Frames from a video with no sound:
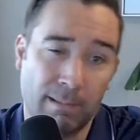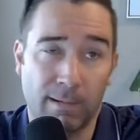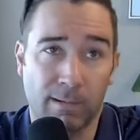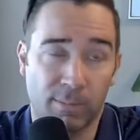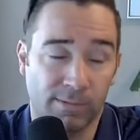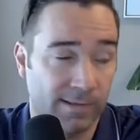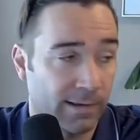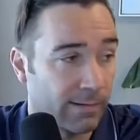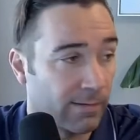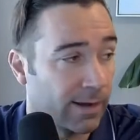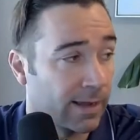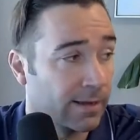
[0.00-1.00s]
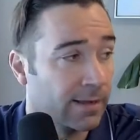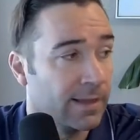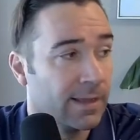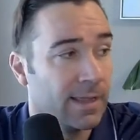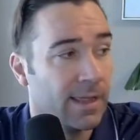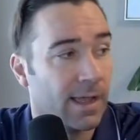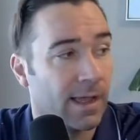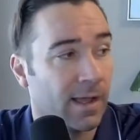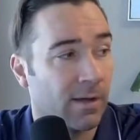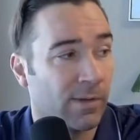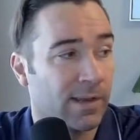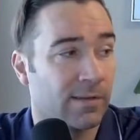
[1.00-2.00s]
100% correct.
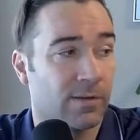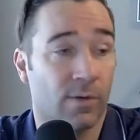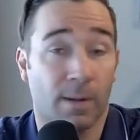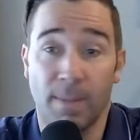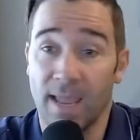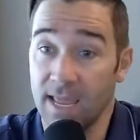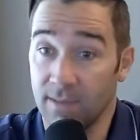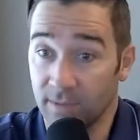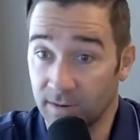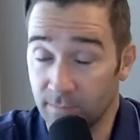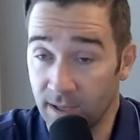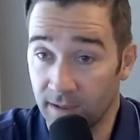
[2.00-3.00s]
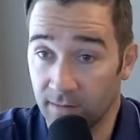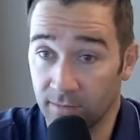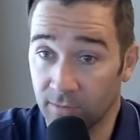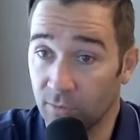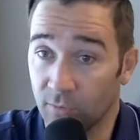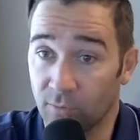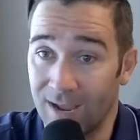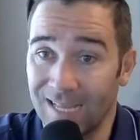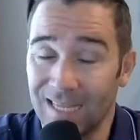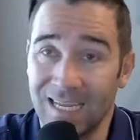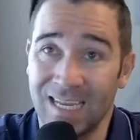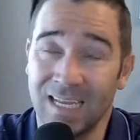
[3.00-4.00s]
We didn't do our payment model
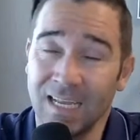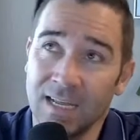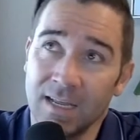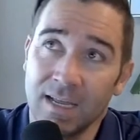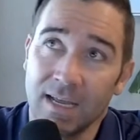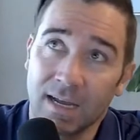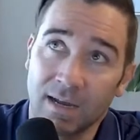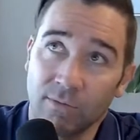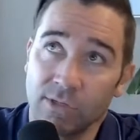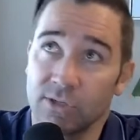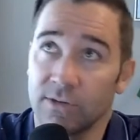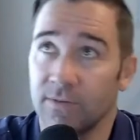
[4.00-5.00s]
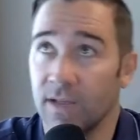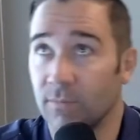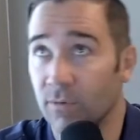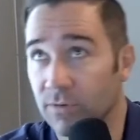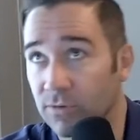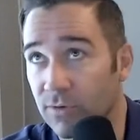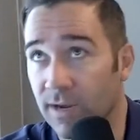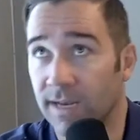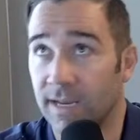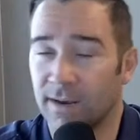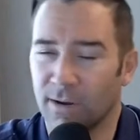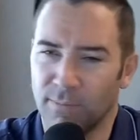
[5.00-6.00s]
correctly. We should have done more
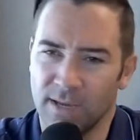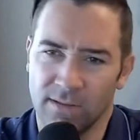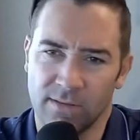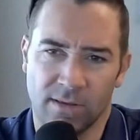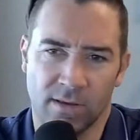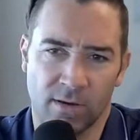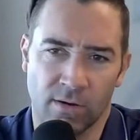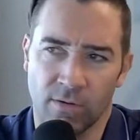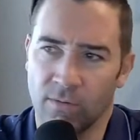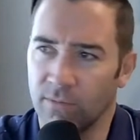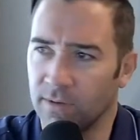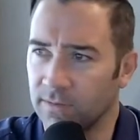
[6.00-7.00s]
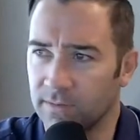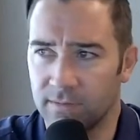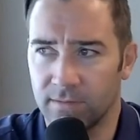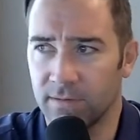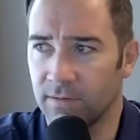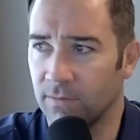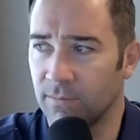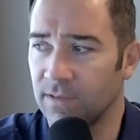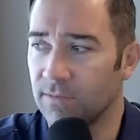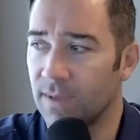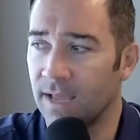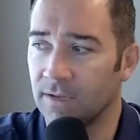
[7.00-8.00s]
training. Our PTO was,
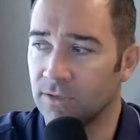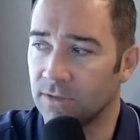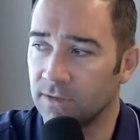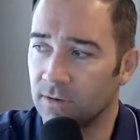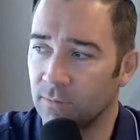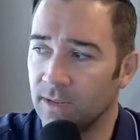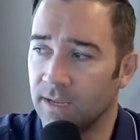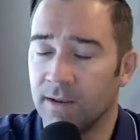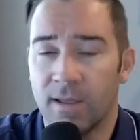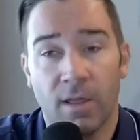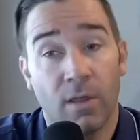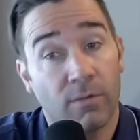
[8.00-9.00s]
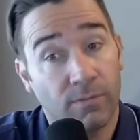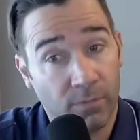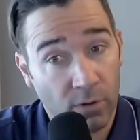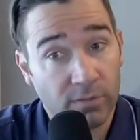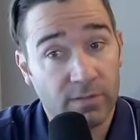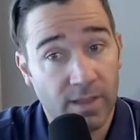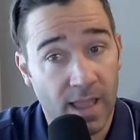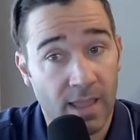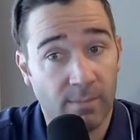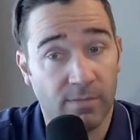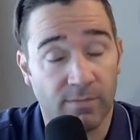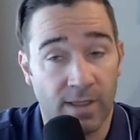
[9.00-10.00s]
mismanaged a little bit. First
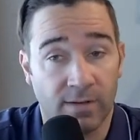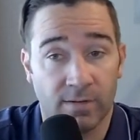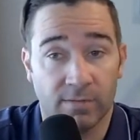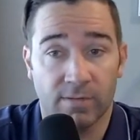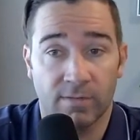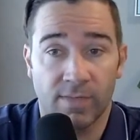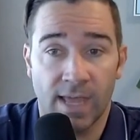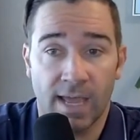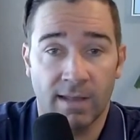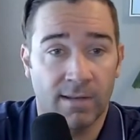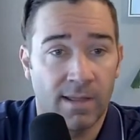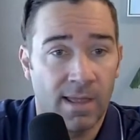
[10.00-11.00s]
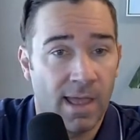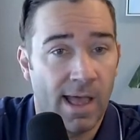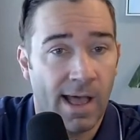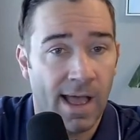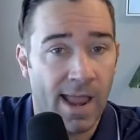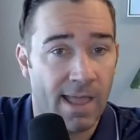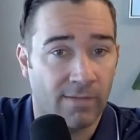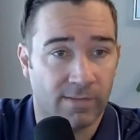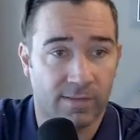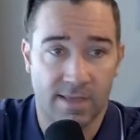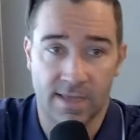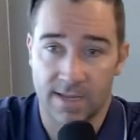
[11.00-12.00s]
time offenders of that, I have
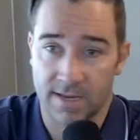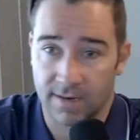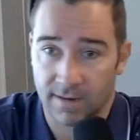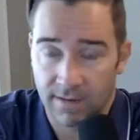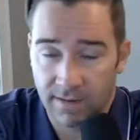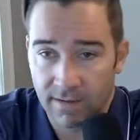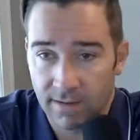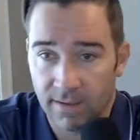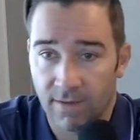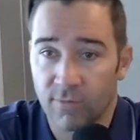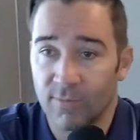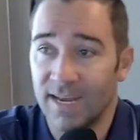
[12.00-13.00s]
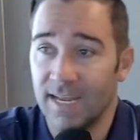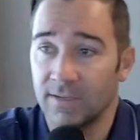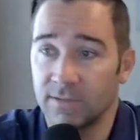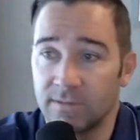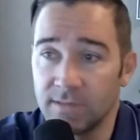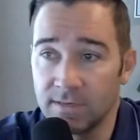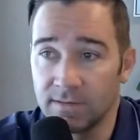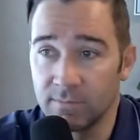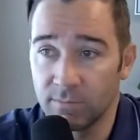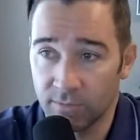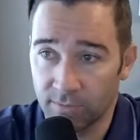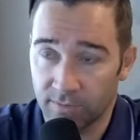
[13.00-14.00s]
seen government agencies in
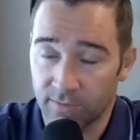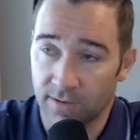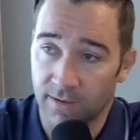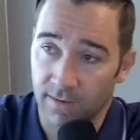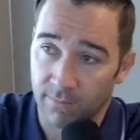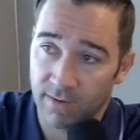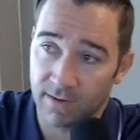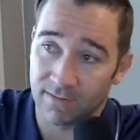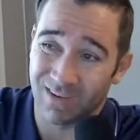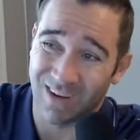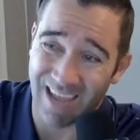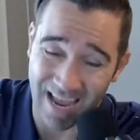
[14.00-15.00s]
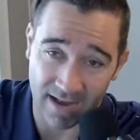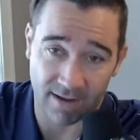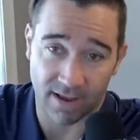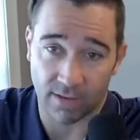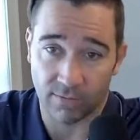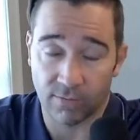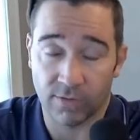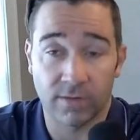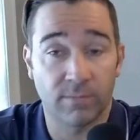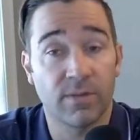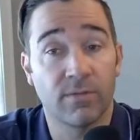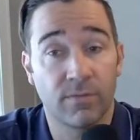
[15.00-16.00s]
both Minnesota and California
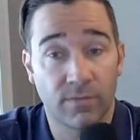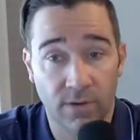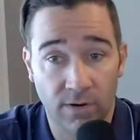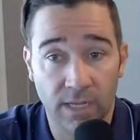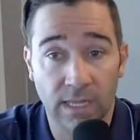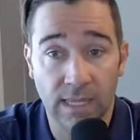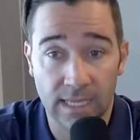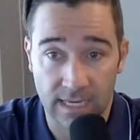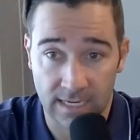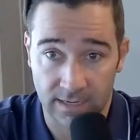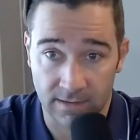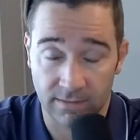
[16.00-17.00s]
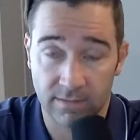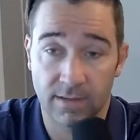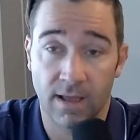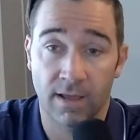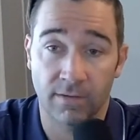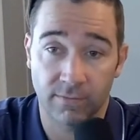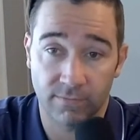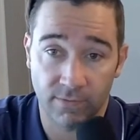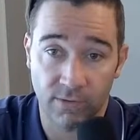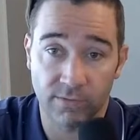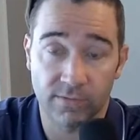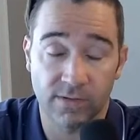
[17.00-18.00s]
be very lenient on
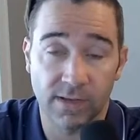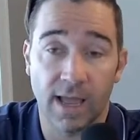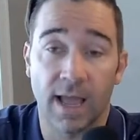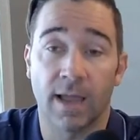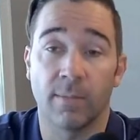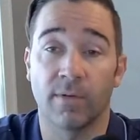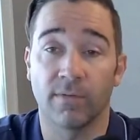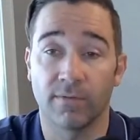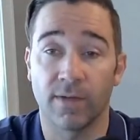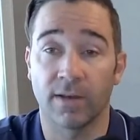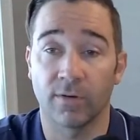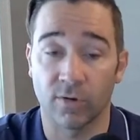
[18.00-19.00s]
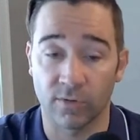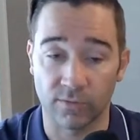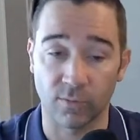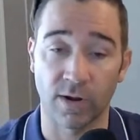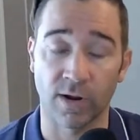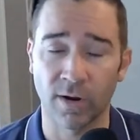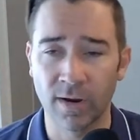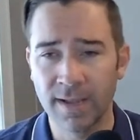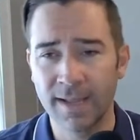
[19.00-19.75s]
first time offenders where,